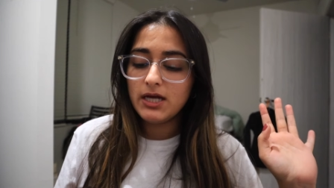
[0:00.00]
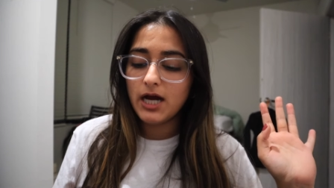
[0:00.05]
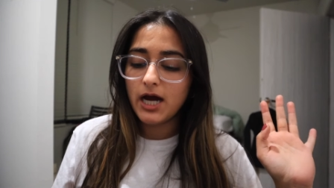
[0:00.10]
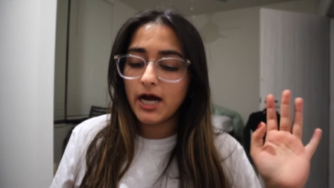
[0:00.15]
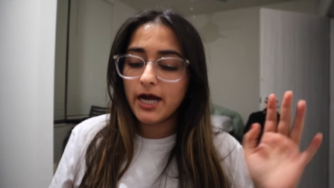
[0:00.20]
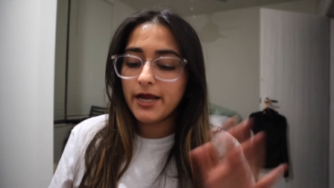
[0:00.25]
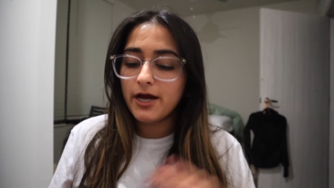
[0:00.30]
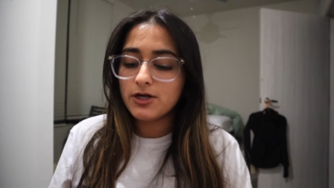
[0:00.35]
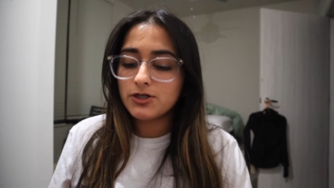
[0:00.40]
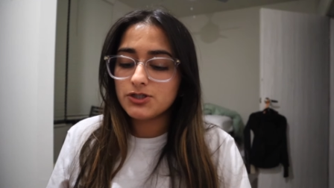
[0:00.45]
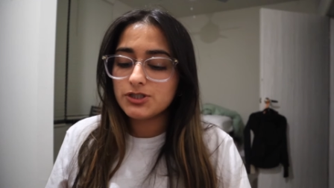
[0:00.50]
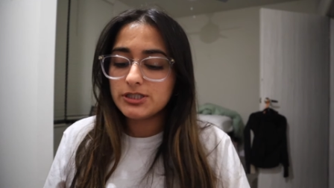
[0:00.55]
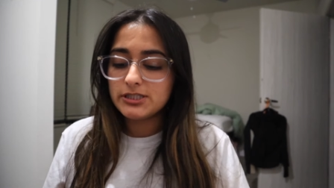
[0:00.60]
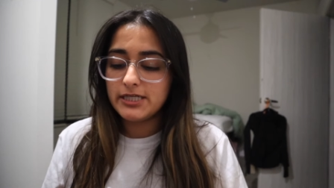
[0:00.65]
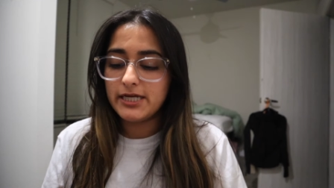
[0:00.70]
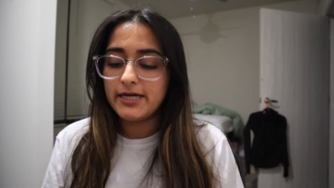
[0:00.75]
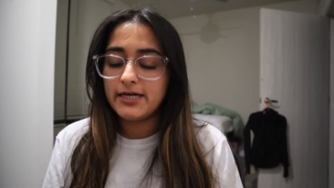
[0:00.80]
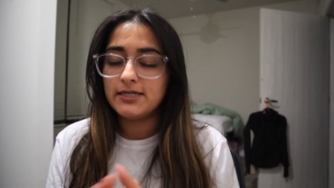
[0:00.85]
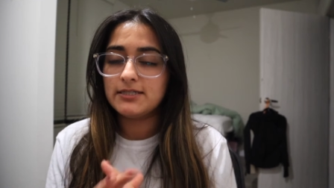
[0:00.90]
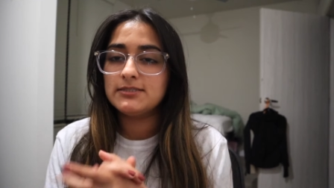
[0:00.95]
I
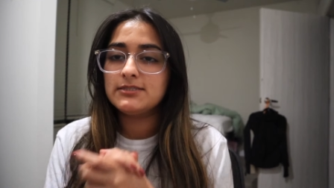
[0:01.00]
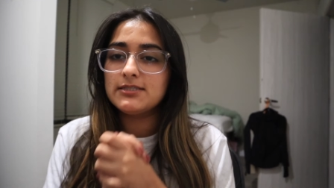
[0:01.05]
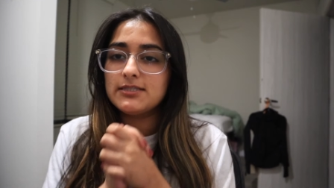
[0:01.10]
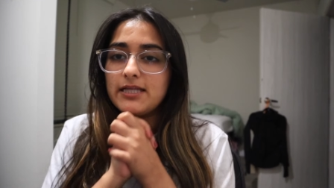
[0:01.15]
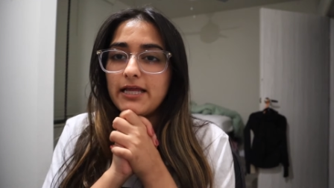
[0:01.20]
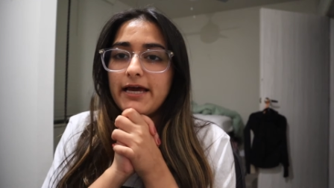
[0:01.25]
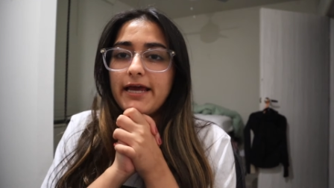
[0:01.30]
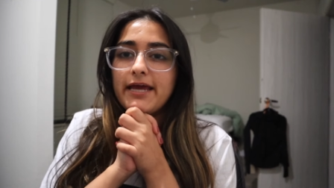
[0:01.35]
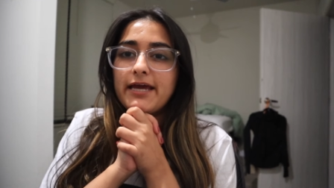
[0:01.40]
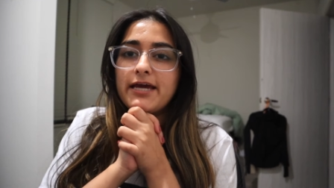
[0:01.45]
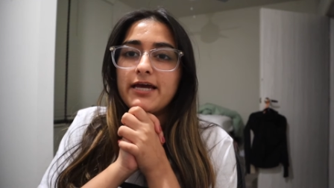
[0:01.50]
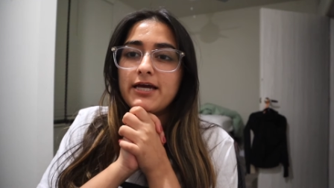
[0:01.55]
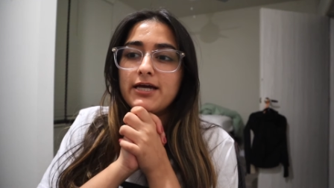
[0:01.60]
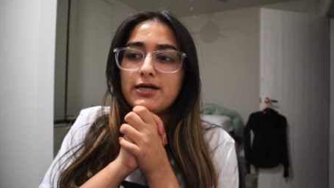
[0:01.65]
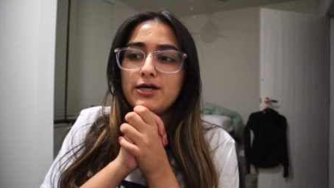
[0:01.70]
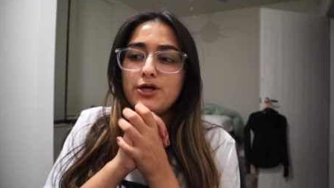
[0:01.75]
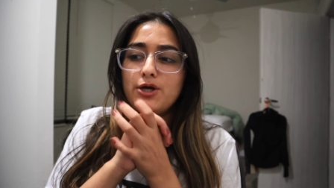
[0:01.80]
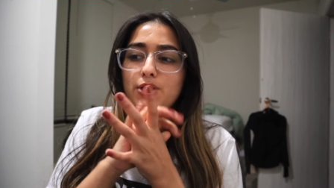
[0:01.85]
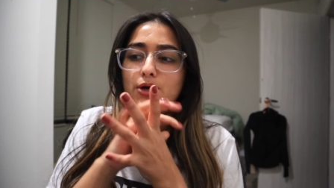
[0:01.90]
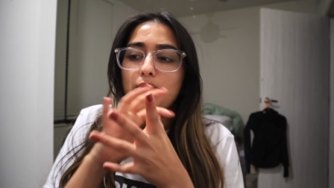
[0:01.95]
understand like
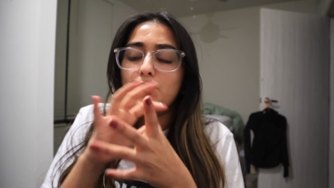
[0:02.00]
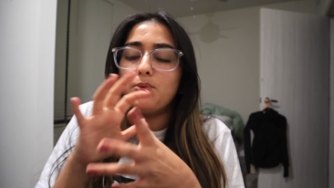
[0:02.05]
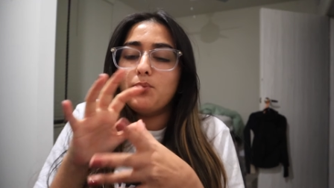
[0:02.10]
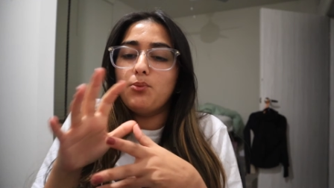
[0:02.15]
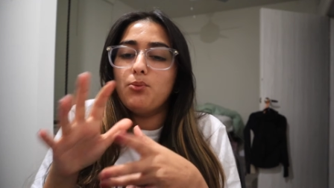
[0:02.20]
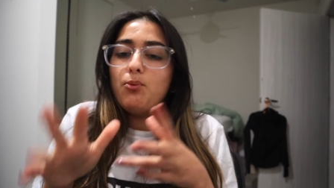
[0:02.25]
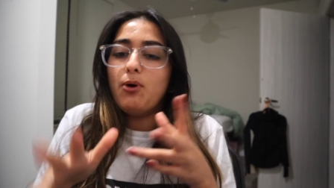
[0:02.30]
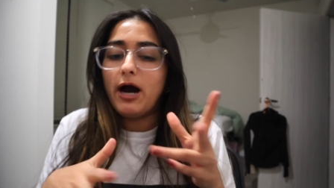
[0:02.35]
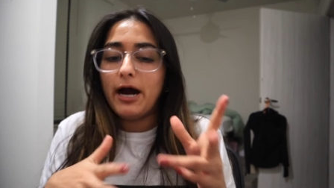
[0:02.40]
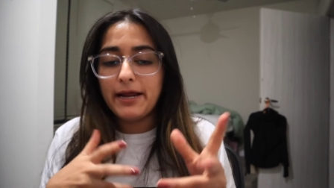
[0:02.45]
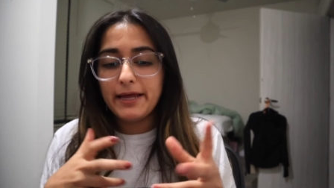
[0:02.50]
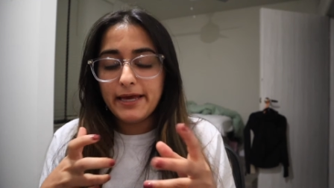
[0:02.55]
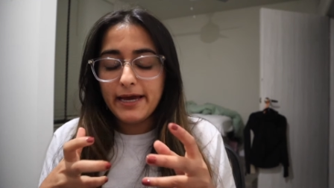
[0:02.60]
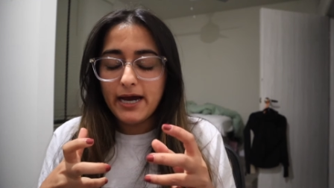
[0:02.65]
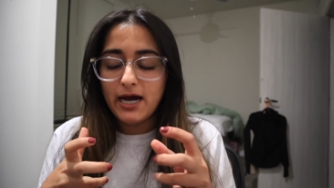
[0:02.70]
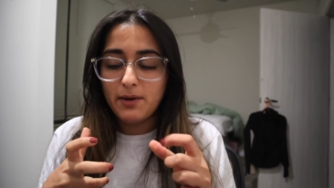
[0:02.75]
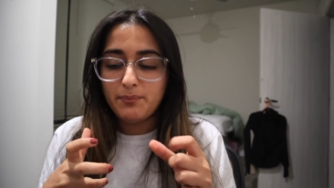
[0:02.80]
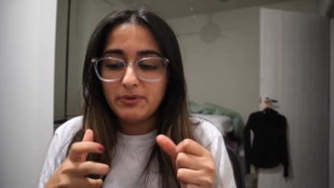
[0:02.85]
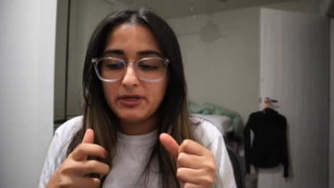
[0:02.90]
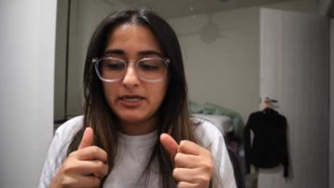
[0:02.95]
why it
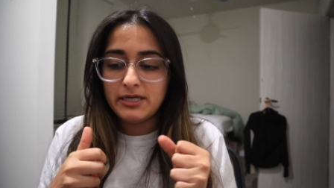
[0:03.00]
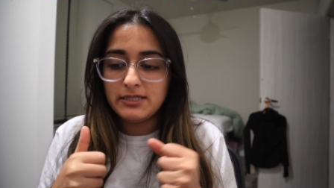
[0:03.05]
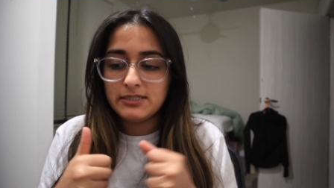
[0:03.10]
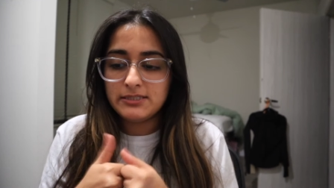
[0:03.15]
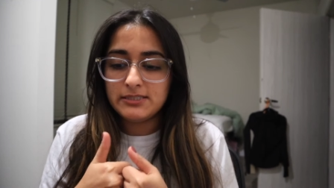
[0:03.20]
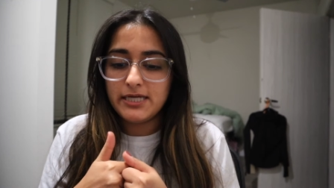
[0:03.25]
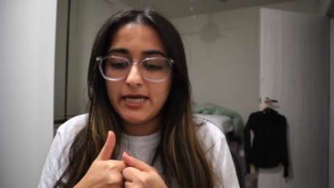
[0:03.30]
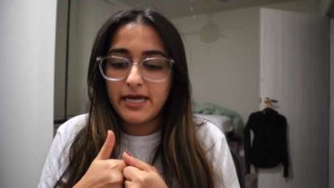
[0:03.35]
happened